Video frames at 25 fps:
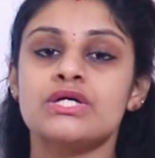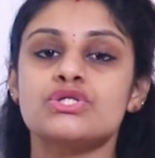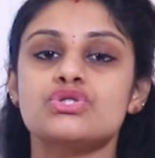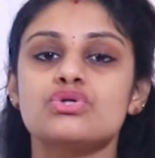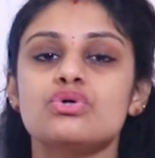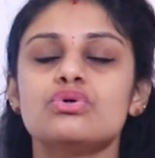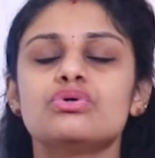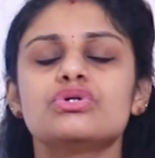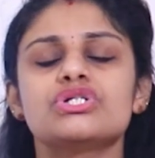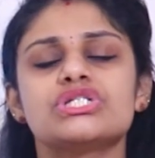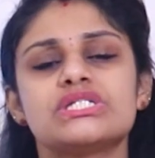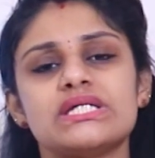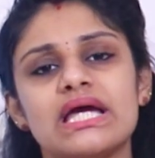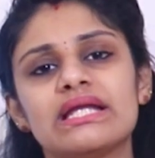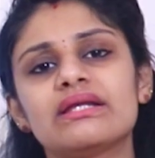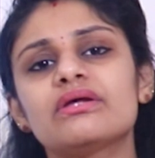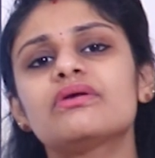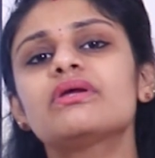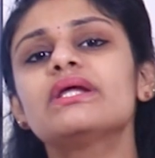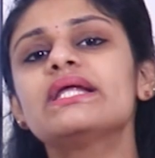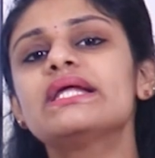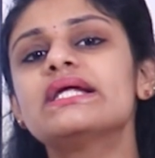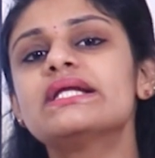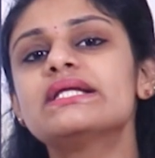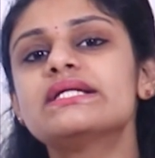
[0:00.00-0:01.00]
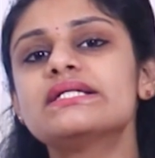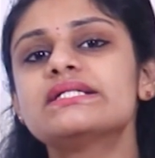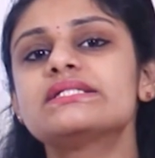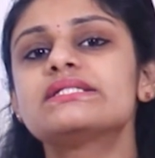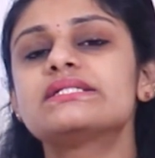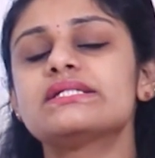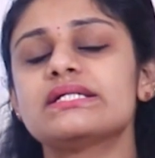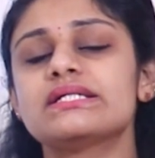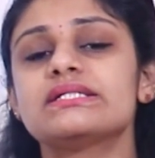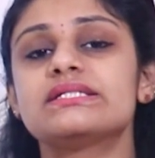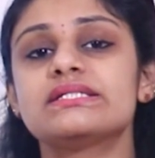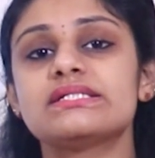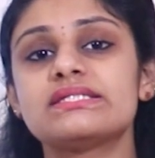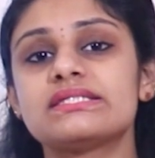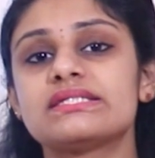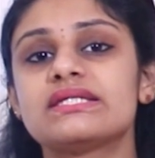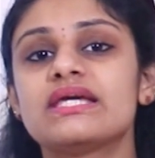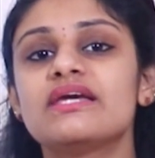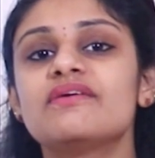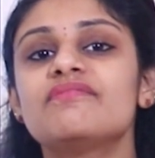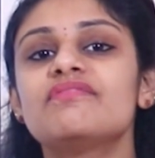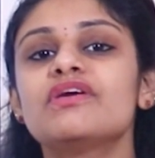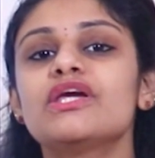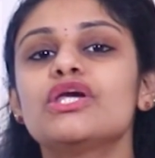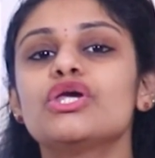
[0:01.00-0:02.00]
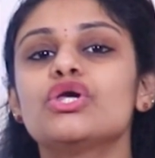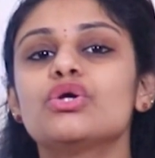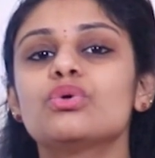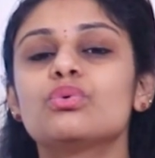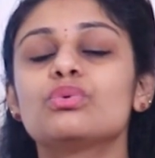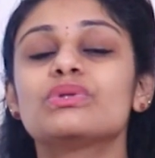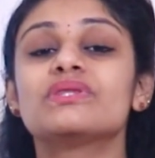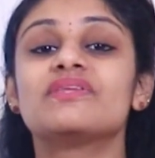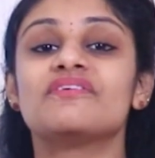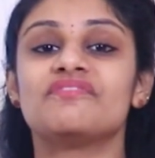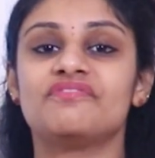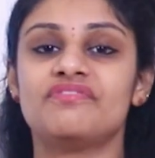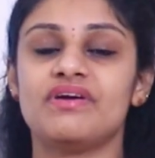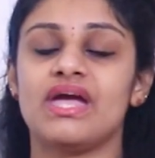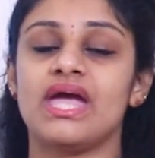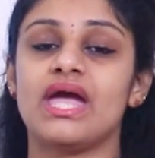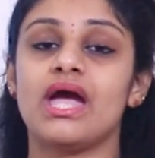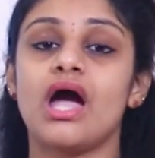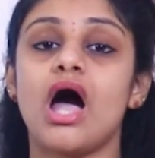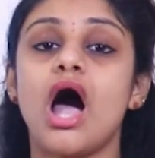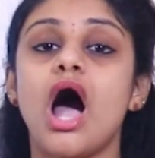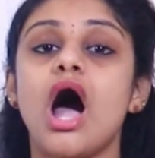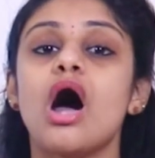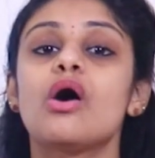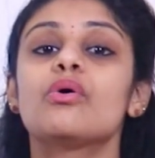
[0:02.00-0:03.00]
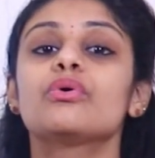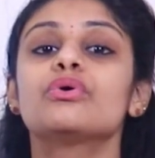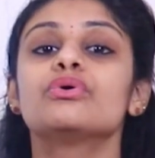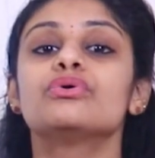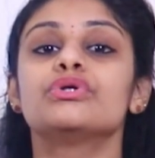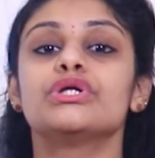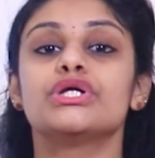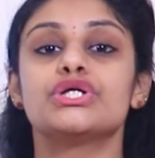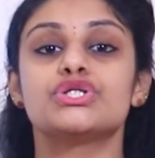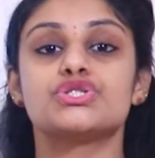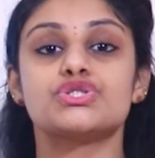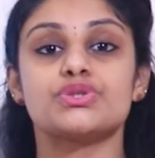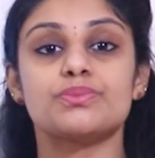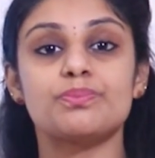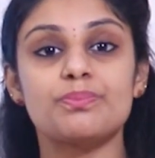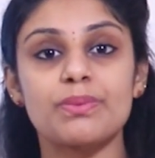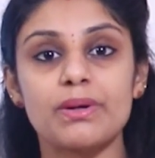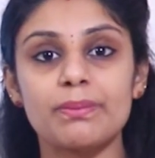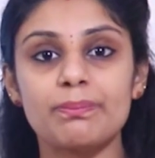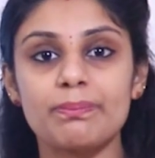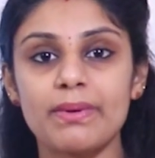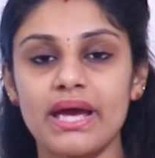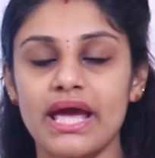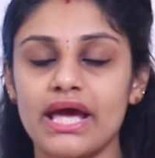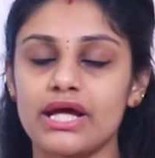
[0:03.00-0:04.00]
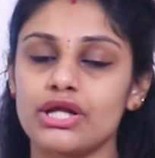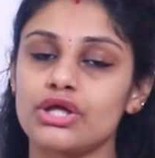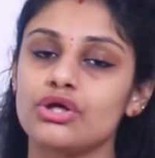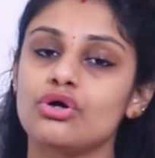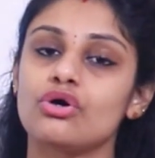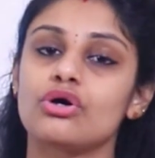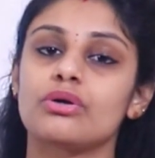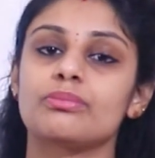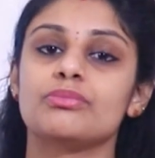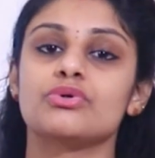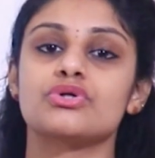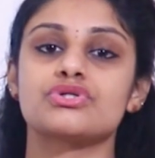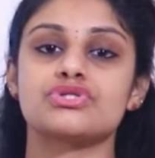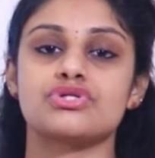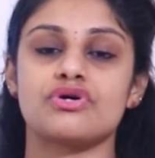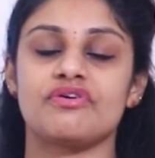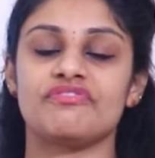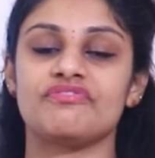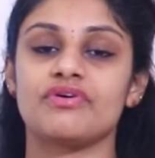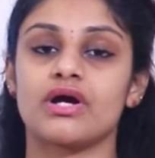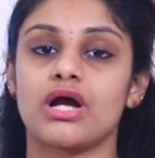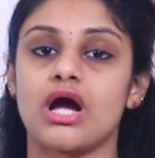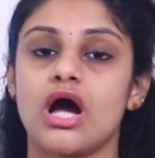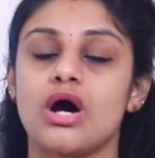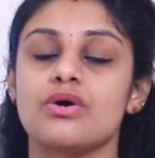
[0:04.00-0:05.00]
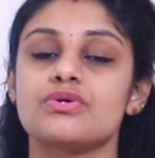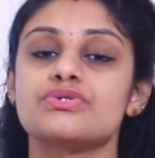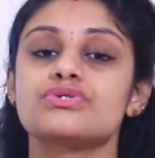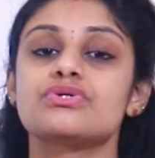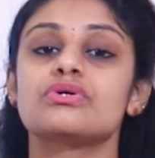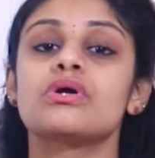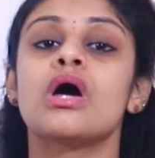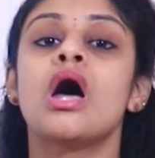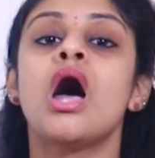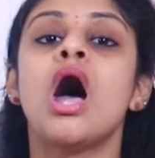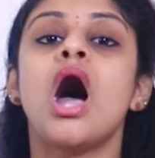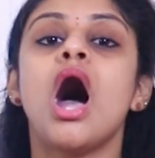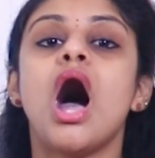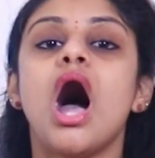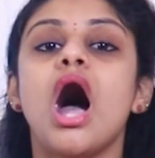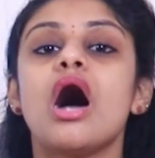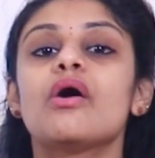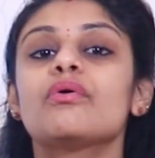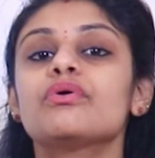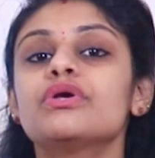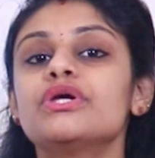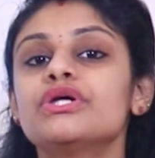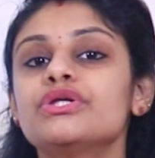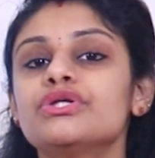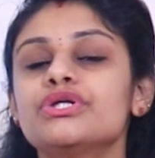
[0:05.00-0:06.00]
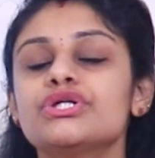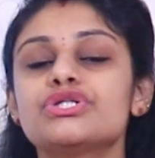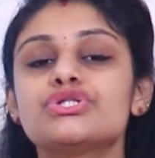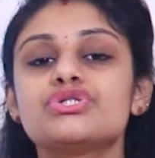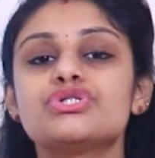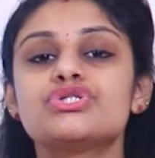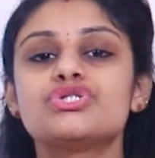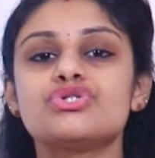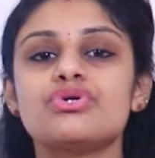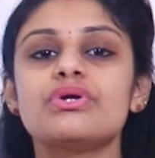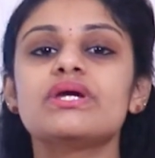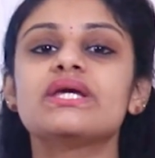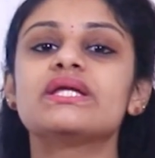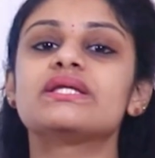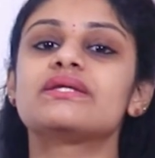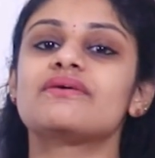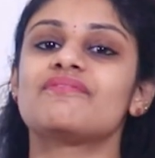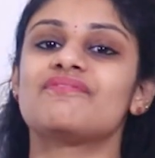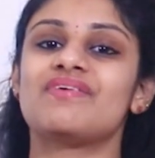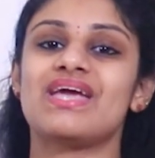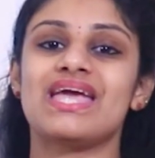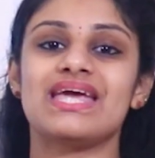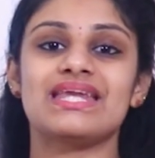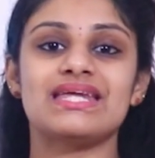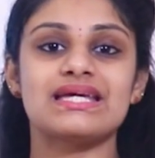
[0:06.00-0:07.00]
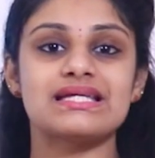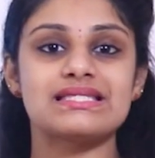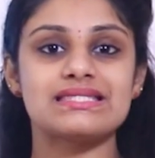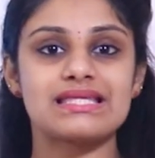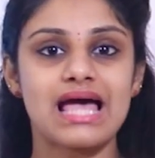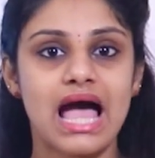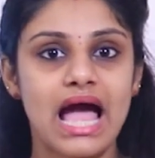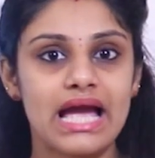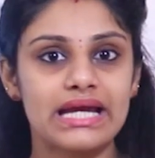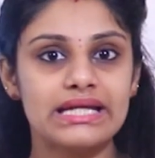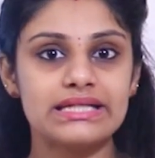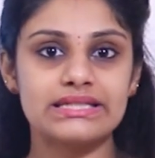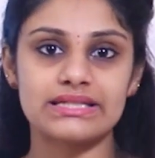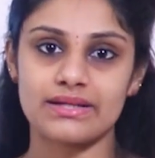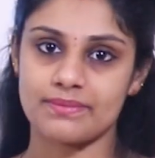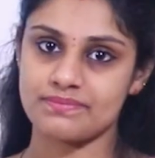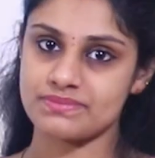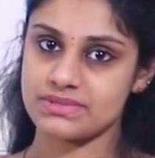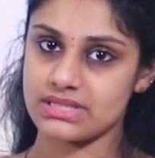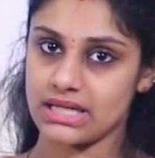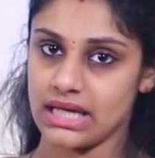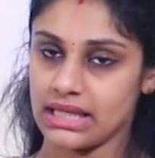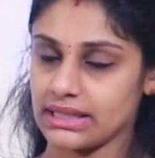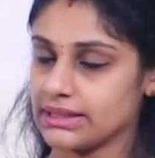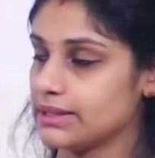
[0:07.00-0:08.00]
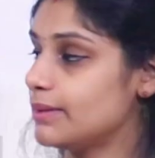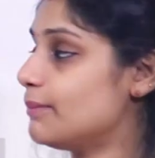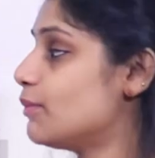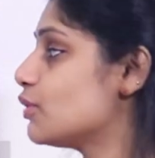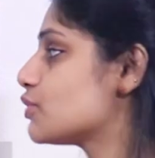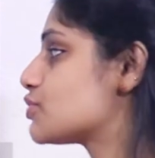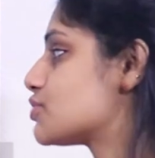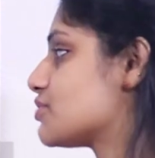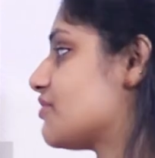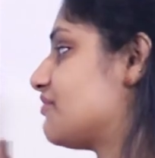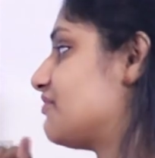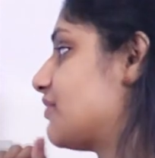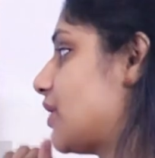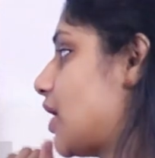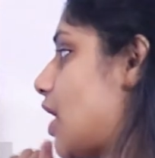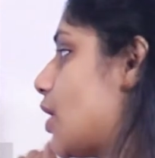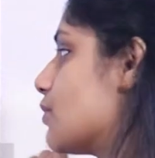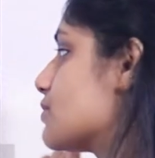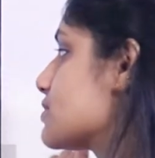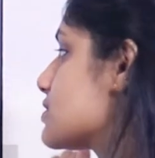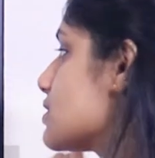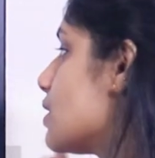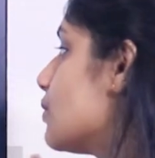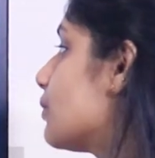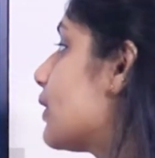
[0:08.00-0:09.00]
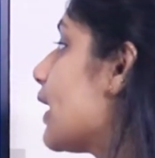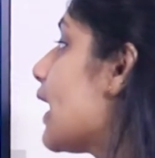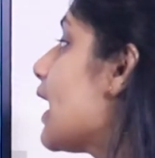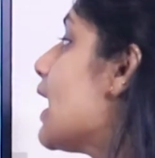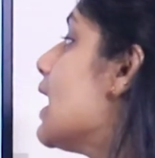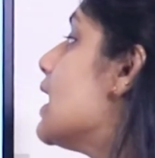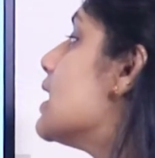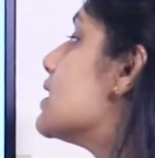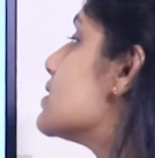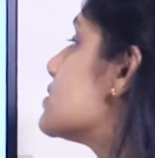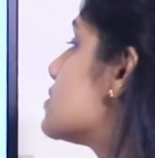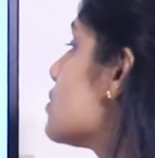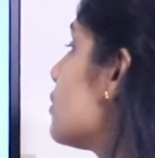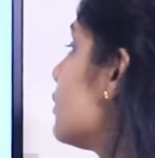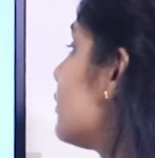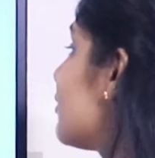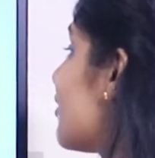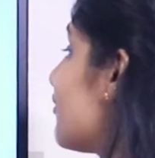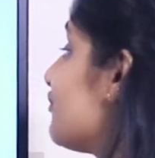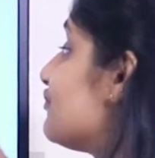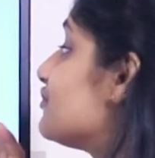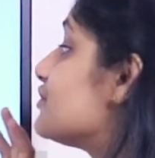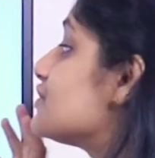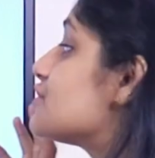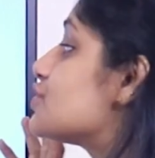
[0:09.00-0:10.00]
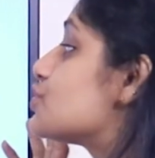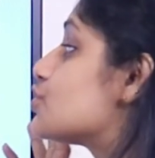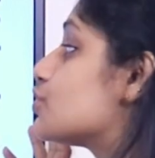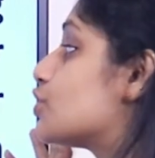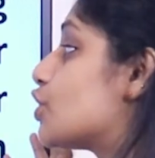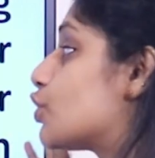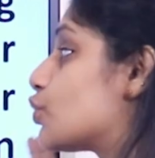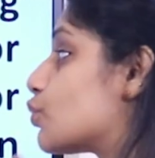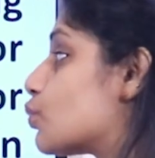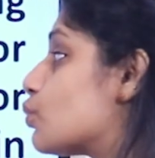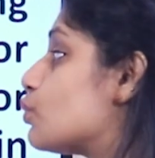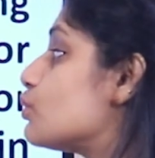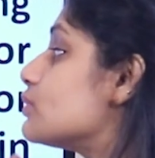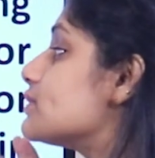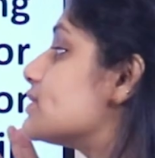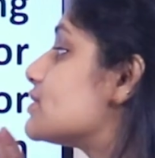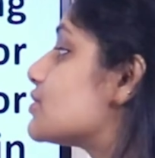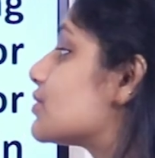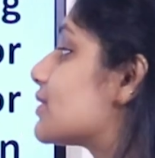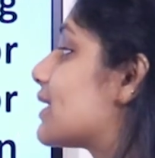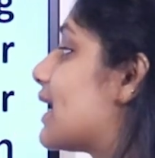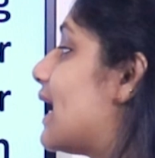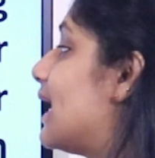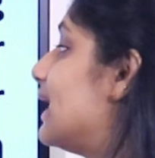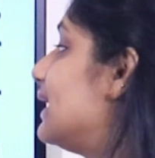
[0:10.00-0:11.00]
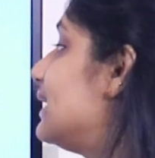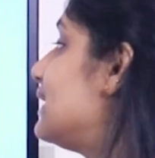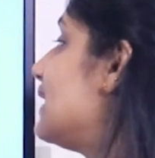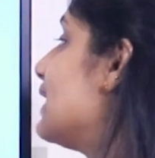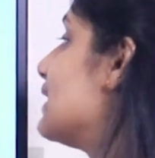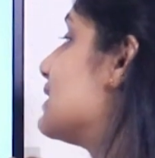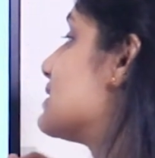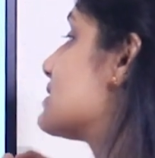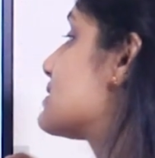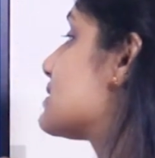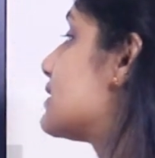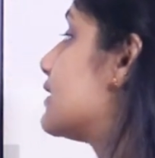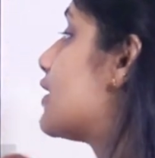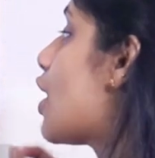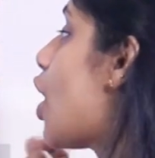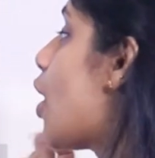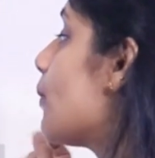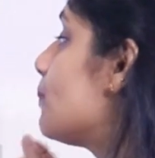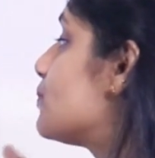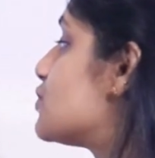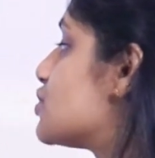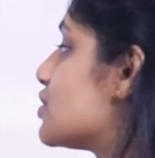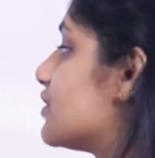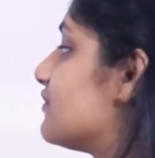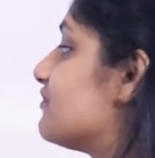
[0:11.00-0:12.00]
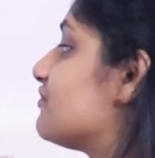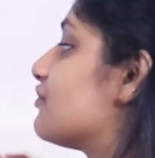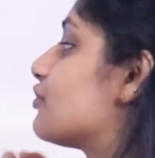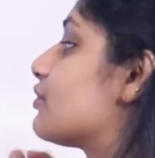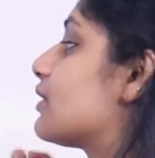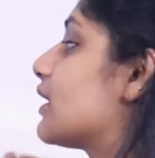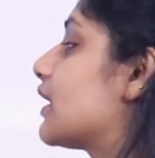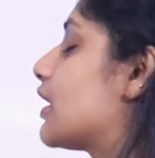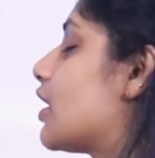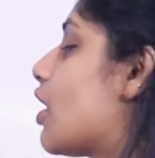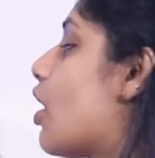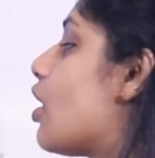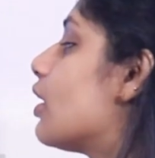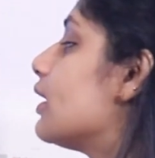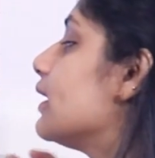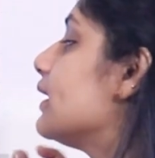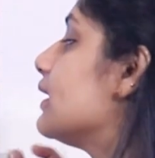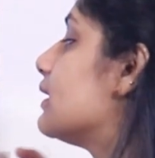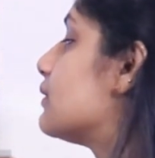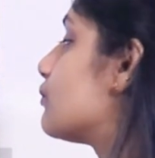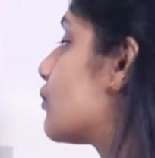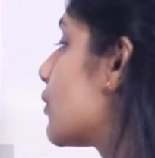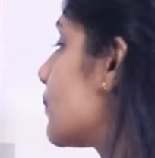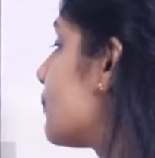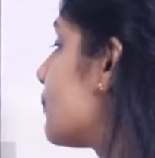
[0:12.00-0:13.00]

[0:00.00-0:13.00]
So generally it is giving you the way how you need to prepare your books of accounts, or how you need to treat various items in the books of accounts. Okay, so it refers to the rules or guidelines adopted for recording and